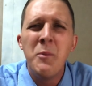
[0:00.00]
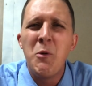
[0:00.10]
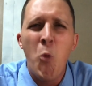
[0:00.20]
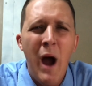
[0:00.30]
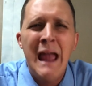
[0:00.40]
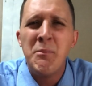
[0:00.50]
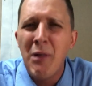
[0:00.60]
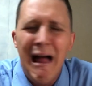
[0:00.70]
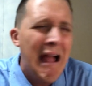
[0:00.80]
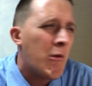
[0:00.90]
it be white,
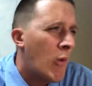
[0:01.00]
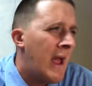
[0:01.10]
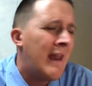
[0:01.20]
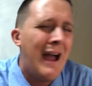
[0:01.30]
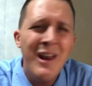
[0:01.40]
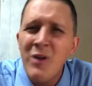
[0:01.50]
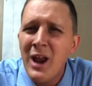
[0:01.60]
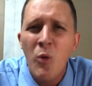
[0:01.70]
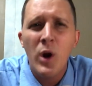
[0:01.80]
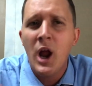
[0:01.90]
black, red, I don't
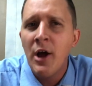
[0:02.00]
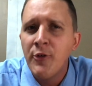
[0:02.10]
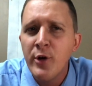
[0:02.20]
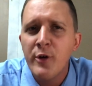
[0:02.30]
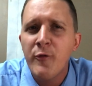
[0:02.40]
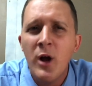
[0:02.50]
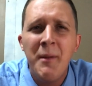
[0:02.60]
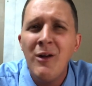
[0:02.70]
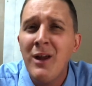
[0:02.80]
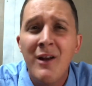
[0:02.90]
care what country you're from.
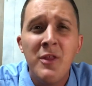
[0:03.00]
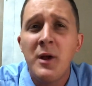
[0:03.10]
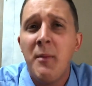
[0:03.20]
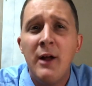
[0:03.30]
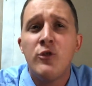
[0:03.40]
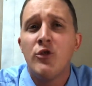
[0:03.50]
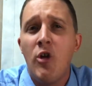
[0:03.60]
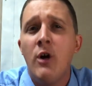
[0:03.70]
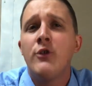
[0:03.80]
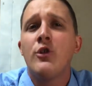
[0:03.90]
I don't care anything about you as
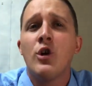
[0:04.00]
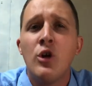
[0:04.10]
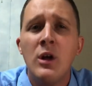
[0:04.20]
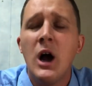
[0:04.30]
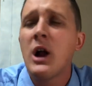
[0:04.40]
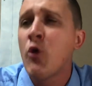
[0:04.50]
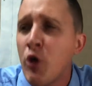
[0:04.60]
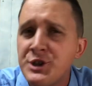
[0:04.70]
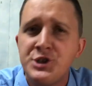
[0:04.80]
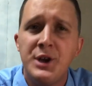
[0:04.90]
long as you're a
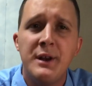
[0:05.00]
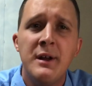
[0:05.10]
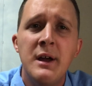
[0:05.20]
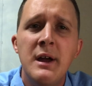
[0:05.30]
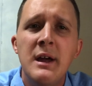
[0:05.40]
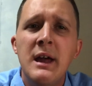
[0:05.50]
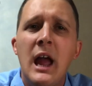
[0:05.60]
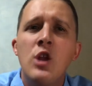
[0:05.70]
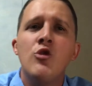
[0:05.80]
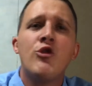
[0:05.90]
Christian
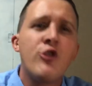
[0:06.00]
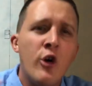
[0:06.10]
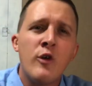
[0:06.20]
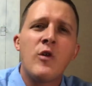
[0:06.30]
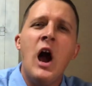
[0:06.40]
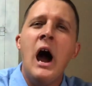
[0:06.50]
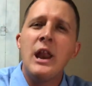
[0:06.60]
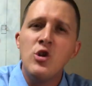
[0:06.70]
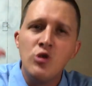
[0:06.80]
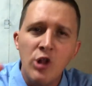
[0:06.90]
and you serve
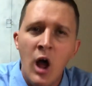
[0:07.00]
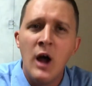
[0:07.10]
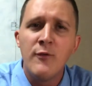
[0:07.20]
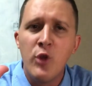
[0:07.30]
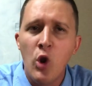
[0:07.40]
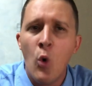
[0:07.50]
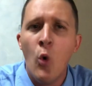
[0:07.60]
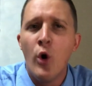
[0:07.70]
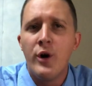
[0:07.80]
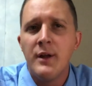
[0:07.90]
God and you love the
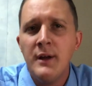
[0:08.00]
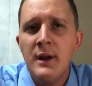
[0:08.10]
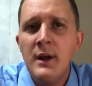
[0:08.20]
Lord.